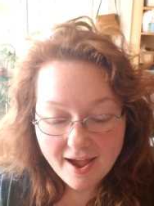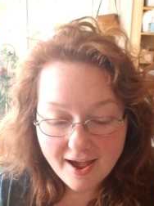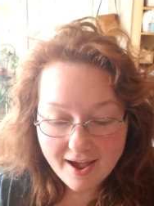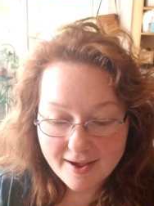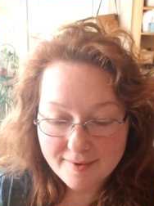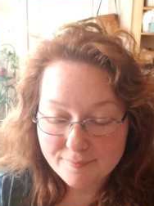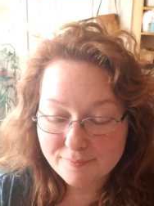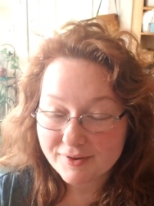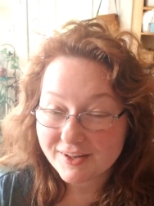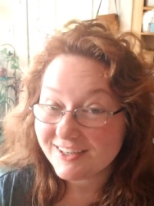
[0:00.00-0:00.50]

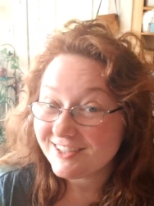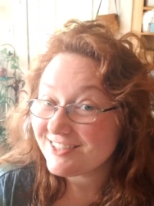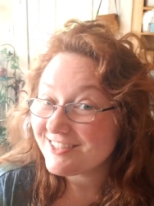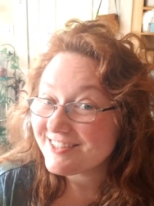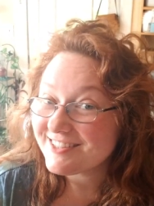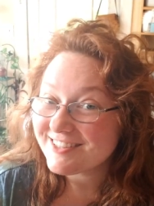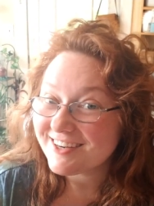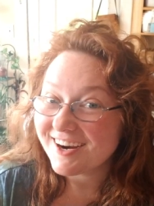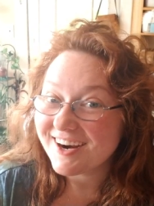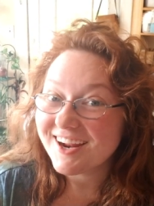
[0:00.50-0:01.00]
Um, pledges
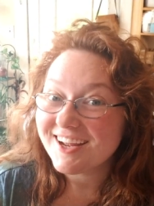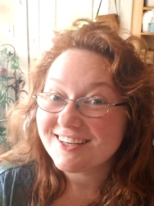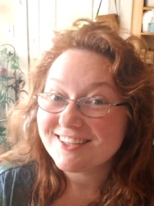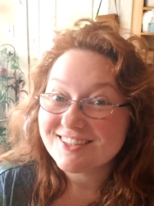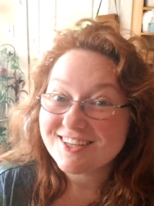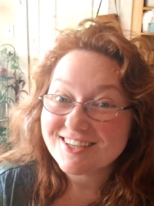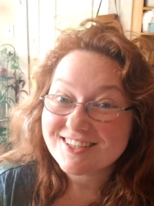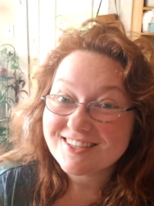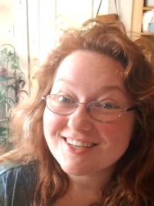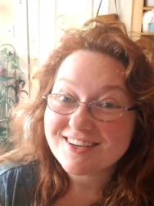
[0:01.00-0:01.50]
start at
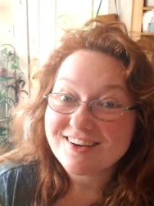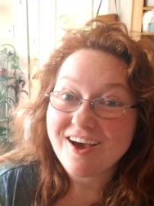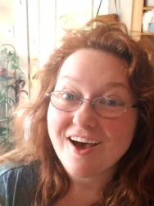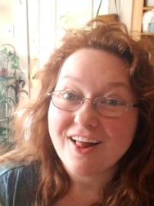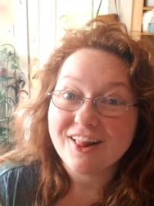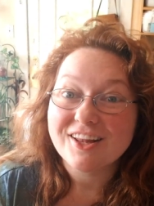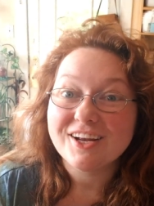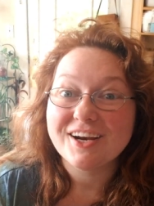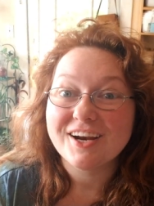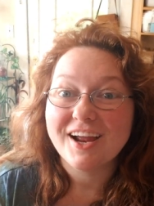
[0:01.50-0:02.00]
just a
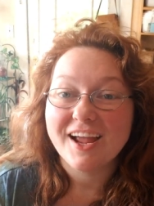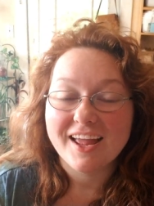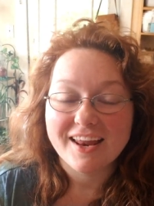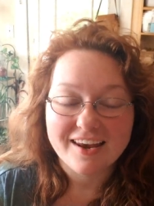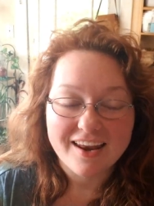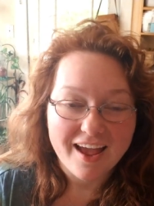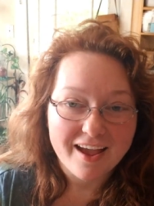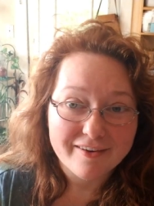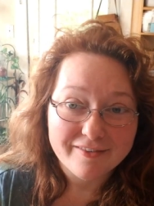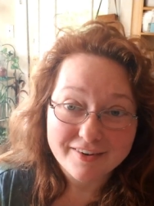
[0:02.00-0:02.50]
dollar,
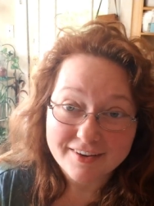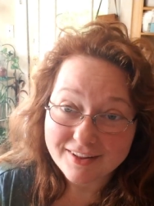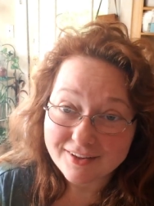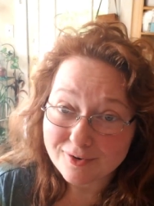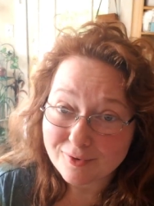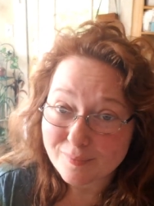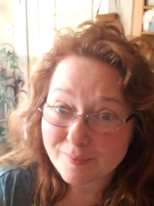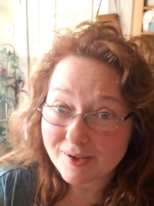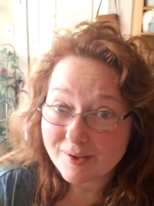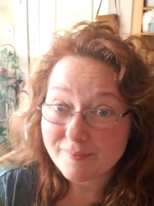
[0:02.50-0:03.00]
and every
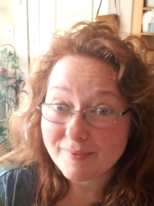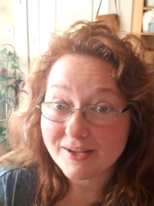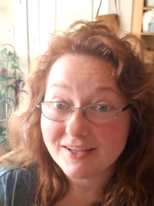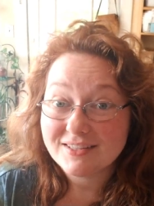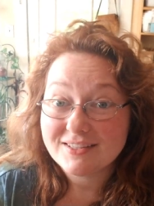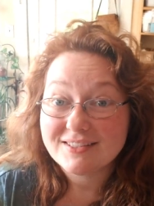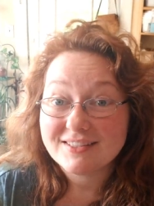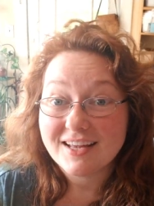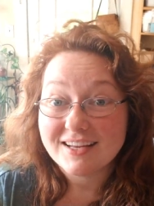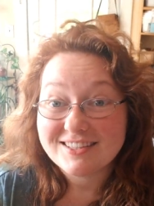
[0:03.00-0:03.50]
little bit
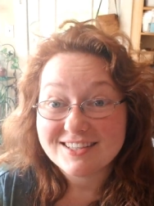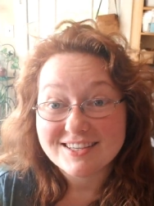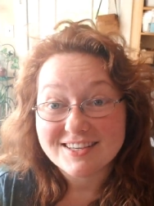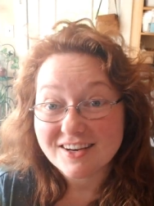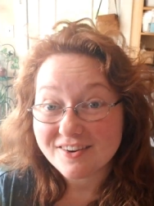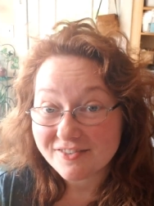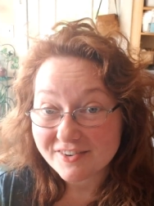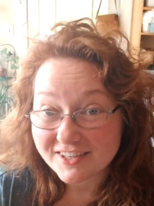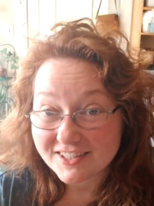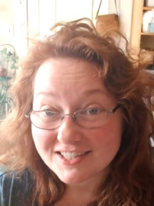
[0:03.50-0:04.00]
makes such a
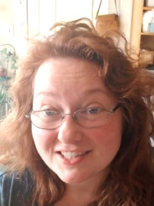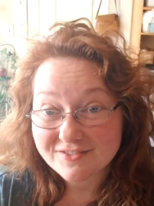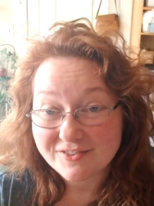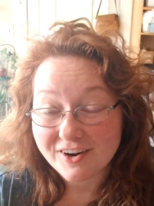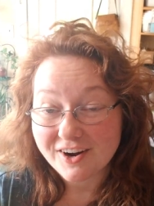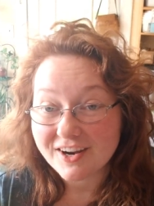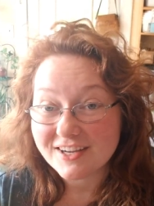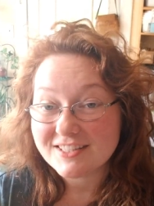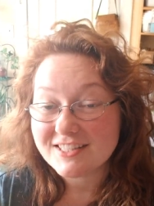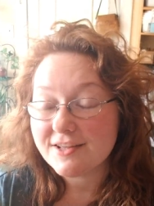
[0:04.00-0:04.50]
difference
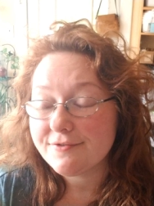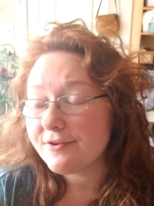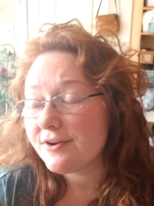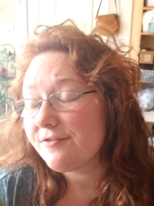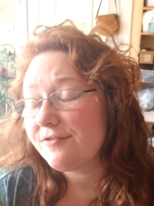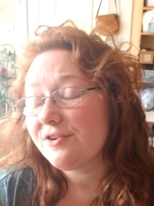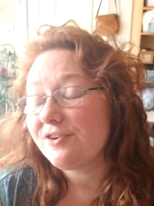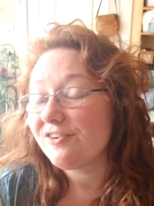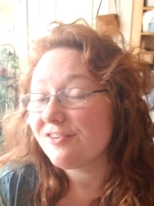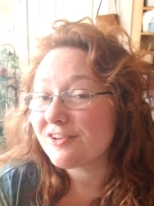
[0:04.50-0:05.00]
for us. Even
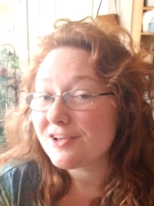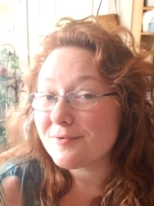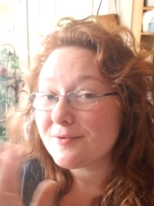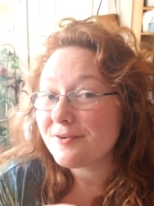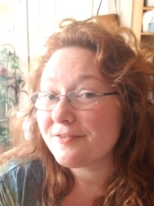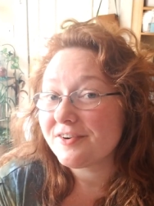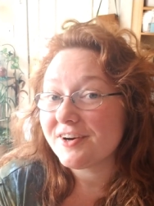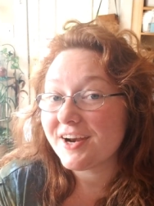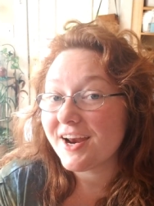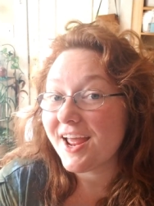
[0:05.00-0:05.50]
if you just come
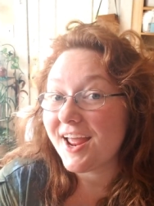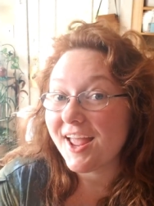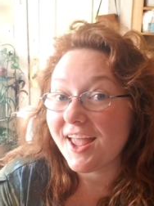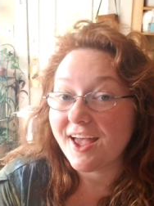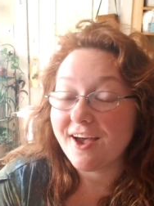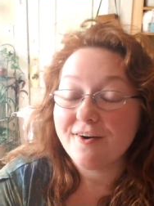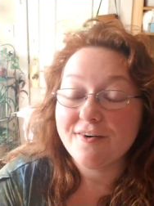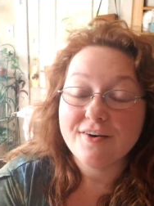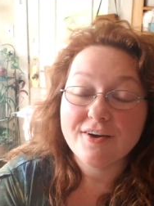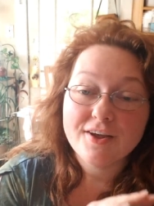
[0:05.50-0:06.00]
over and hang
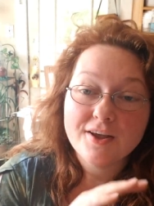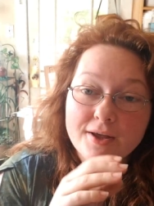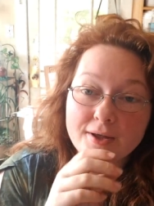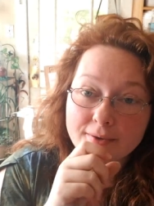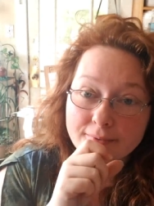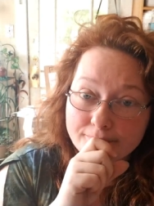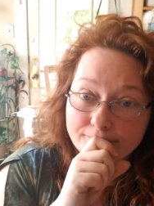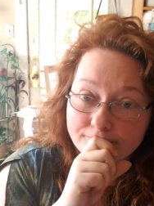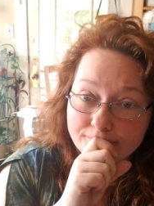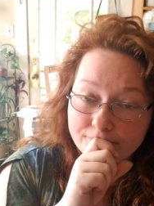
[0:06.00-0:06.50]
out,
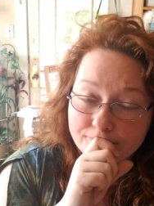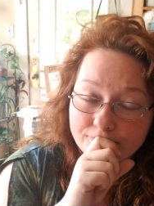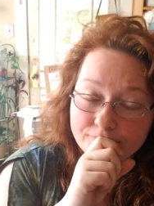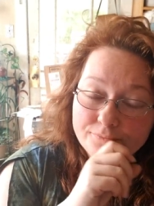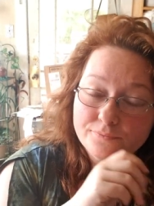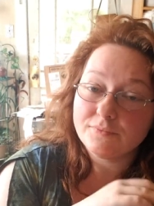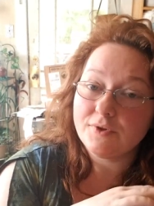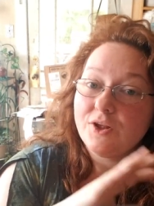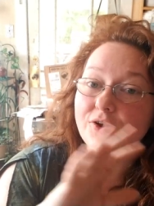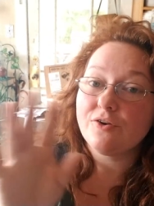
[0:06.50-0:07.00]

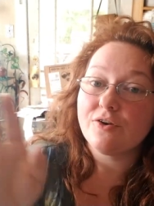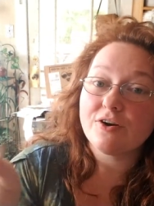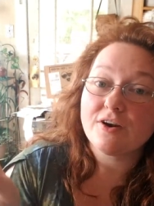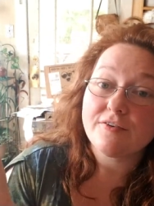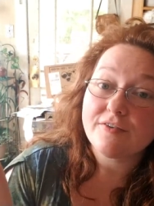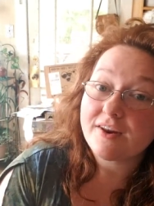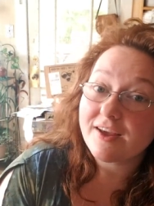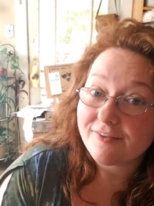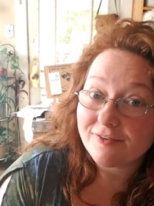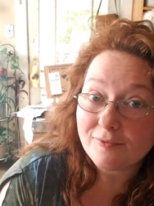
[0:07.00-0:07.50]
you don't
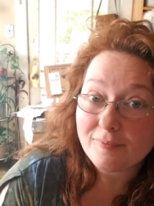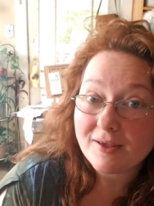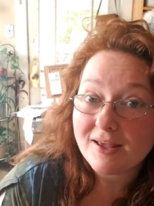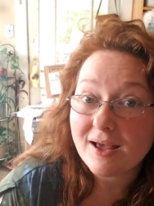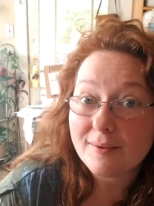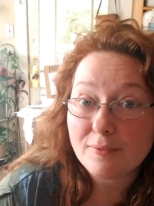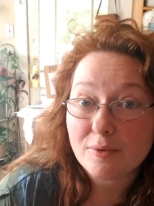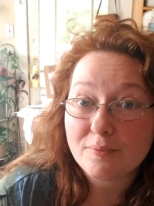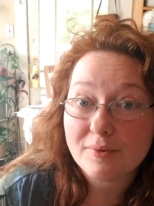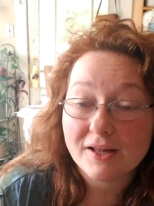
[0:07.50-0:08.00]
even have to
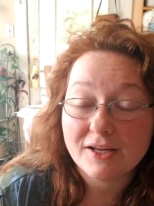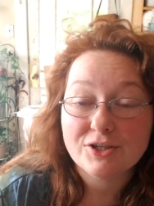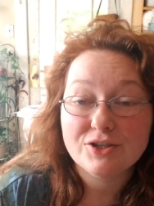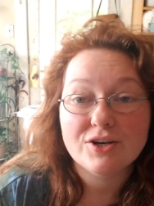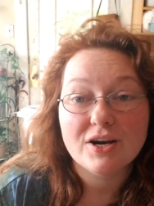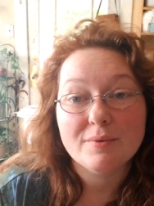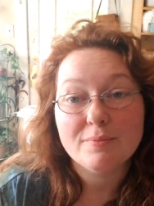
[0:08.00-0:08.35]
become a pledger.